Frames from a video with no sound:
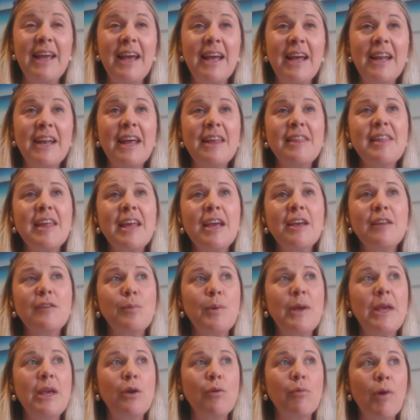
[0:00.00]
And I think as
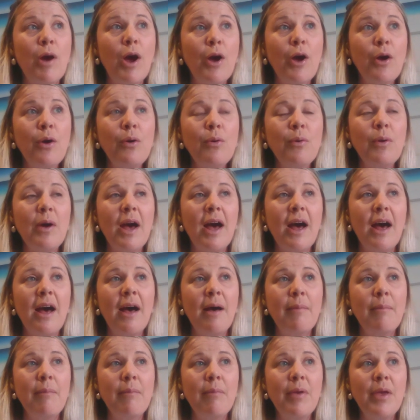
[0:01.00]
we grow,
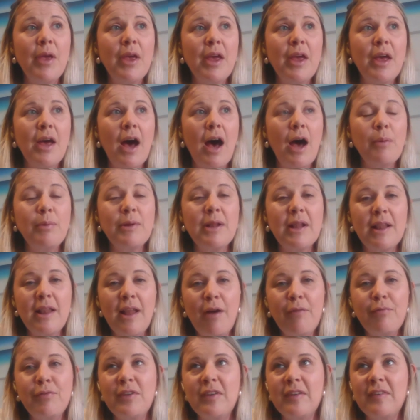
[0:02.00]
I would
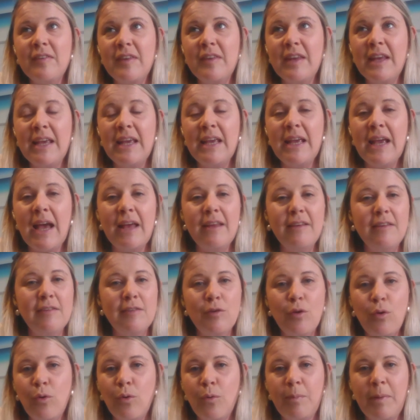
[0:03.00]
love to see a
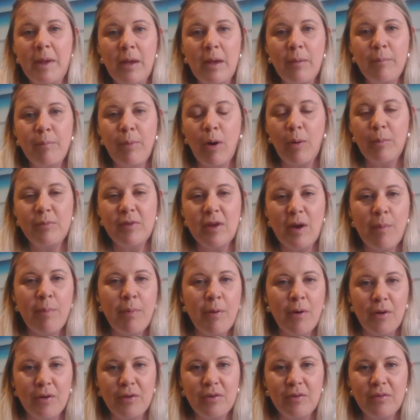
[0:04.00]
school being popped up
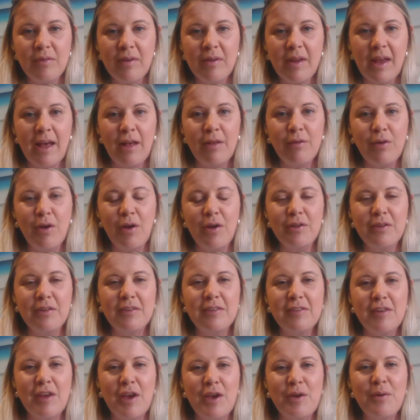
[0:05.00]
on Elgon.
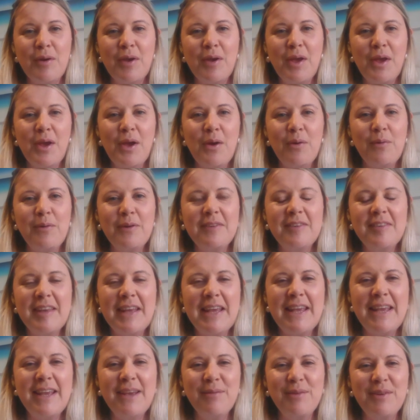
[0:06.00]
So we'll
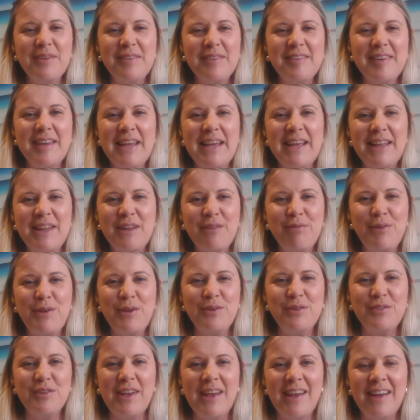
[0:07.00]
see in the
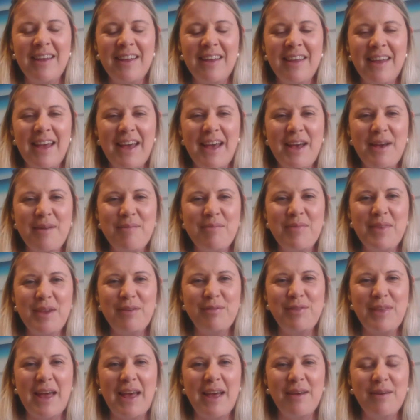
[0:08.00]
future
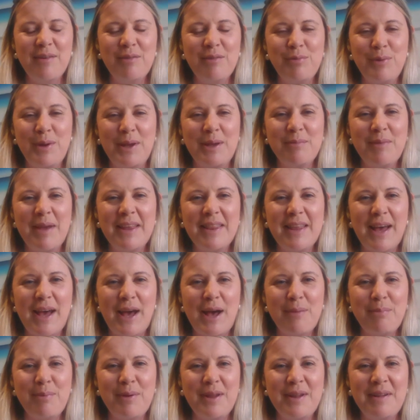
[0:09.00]
if we can make that
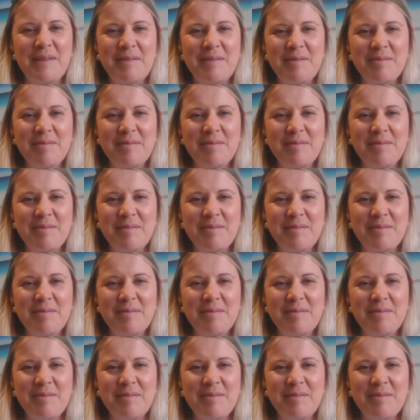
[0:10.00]
happen.